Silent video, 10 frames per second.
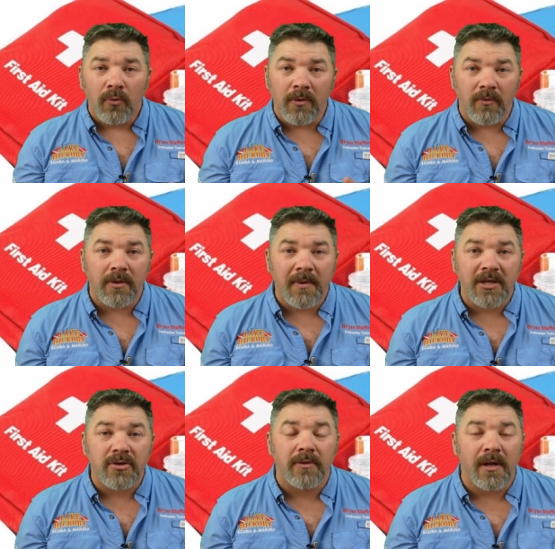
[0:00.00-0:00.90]
We want to
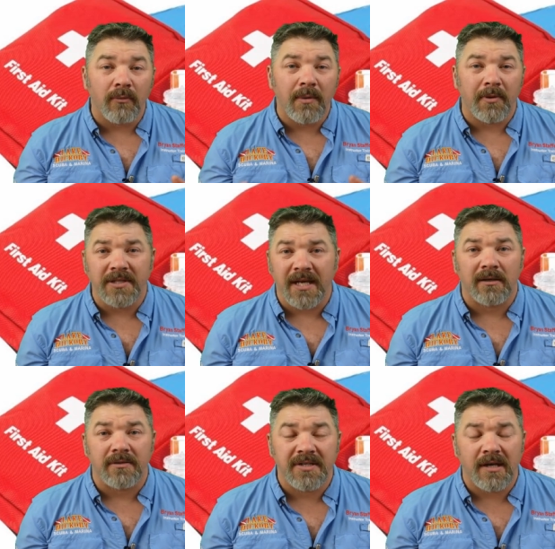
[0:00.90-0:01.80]
make sure that we protect
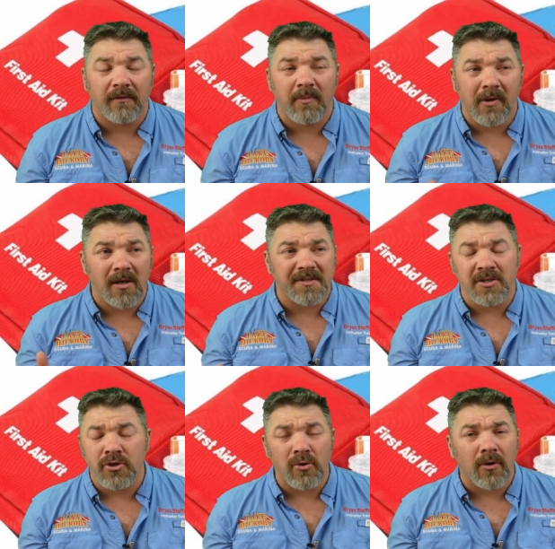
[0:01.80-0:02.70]
ourselves because,
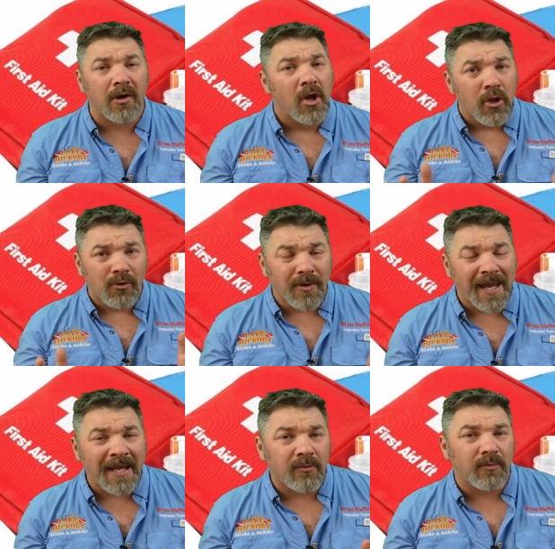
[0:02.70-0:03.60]
in short, you
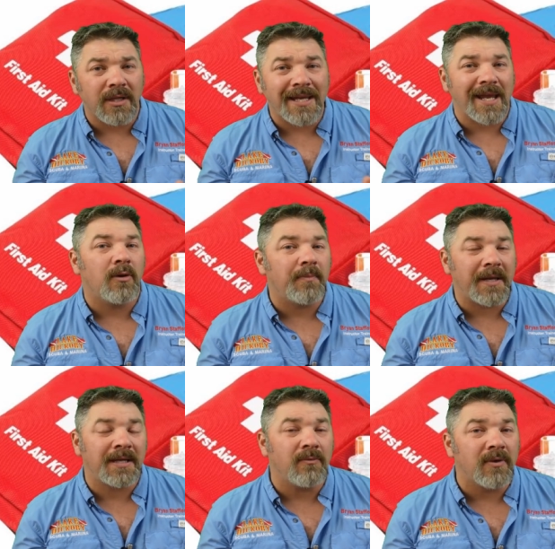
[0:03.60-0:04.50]
can't really help
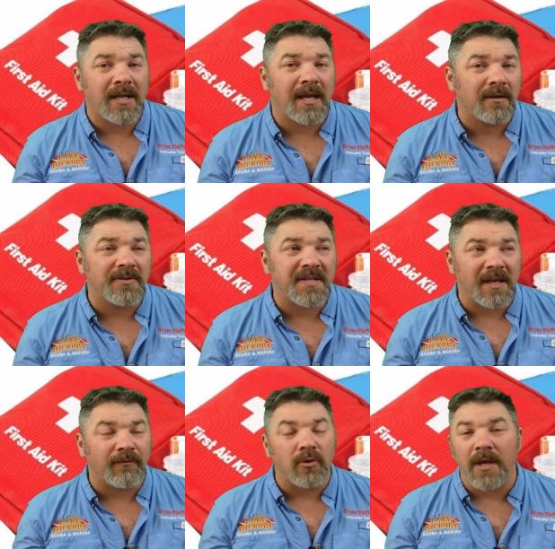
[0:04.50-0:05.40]
anyone else
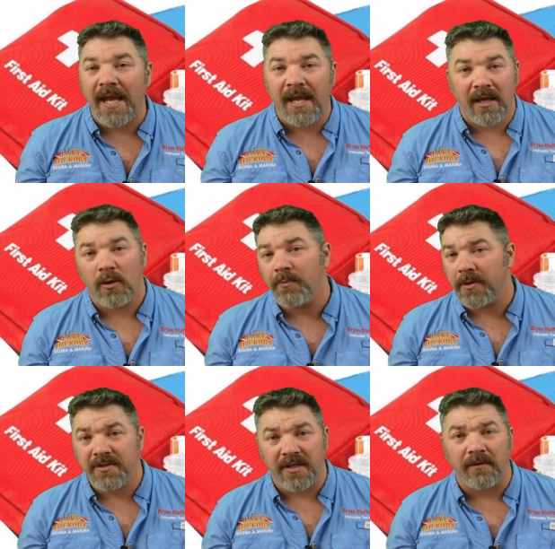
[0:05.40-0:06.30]
if you can't help
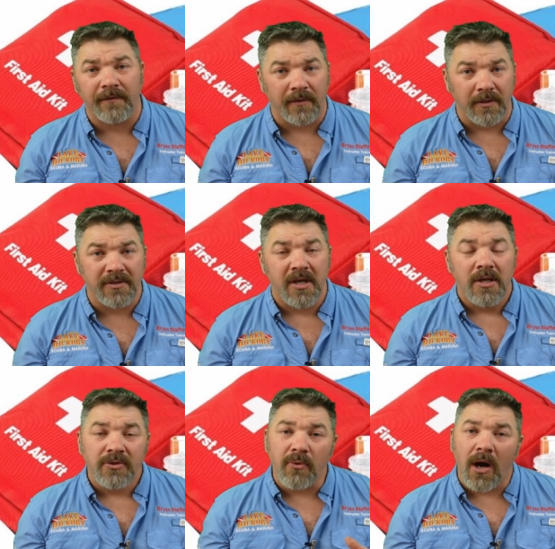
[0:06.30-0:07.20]
yourself first.
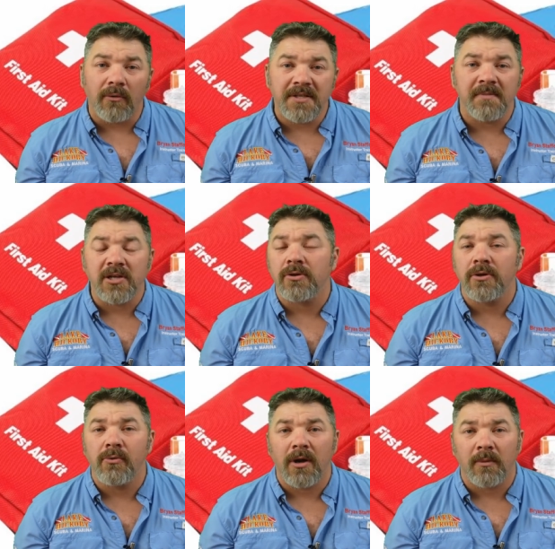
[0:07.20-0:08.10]
So always make sure
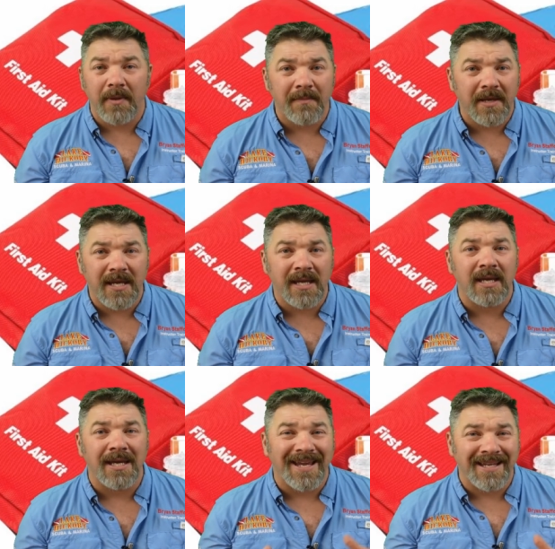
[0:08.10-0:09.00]
you wear
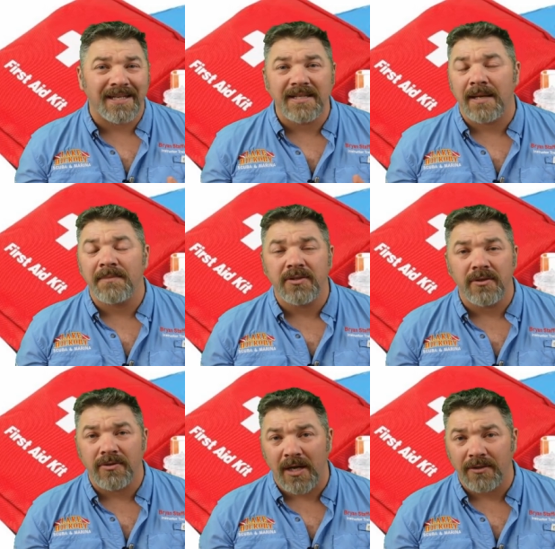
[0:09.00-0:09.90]
PPE anytime that
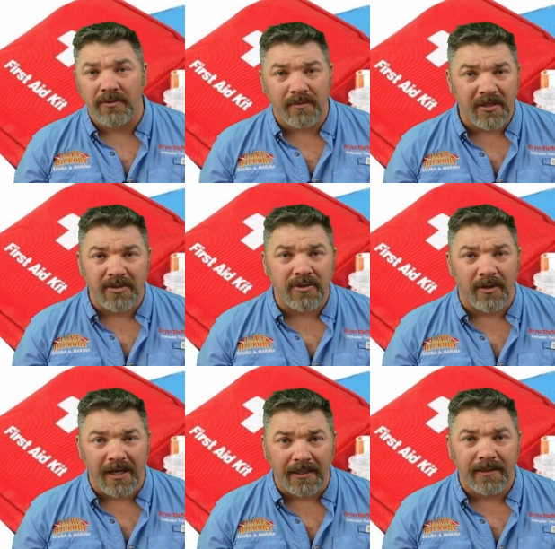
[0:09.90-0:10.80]
you're trying to
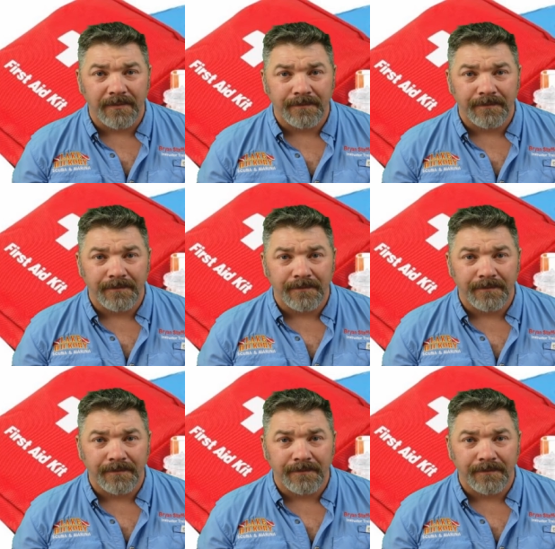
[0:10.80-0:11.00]
administer aid.